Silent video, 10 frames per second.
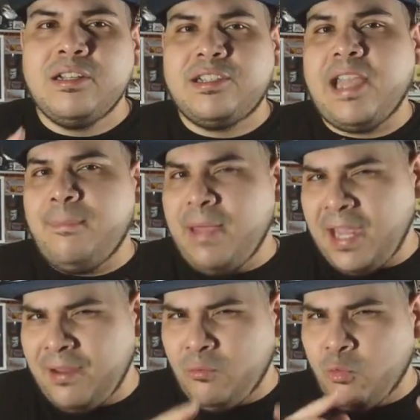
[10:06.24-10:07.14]
Just that
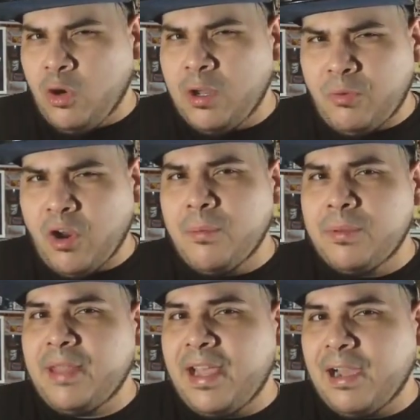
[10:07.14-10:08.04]
main one
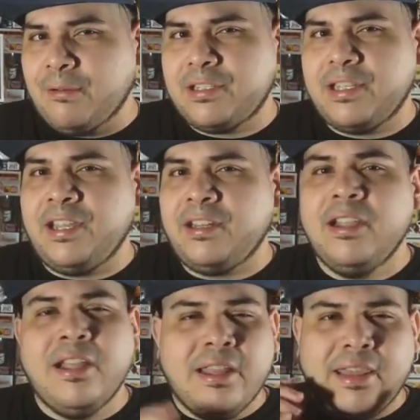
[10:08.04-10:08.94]
problem that I was saying,
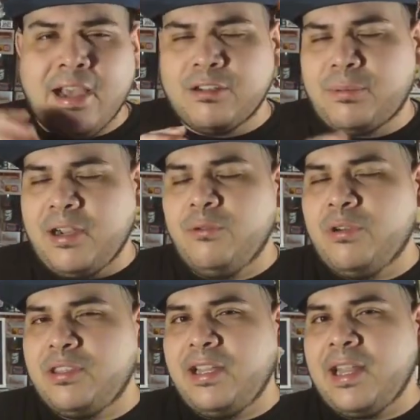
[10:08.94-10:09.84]
that was probably the
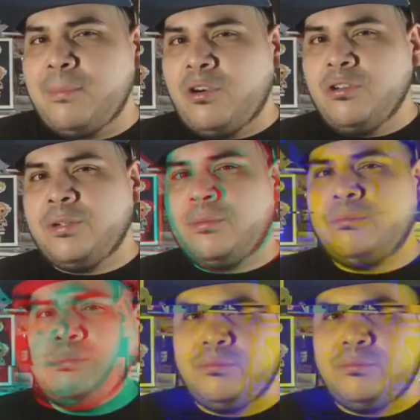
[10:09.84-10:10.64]
one thing that broke them.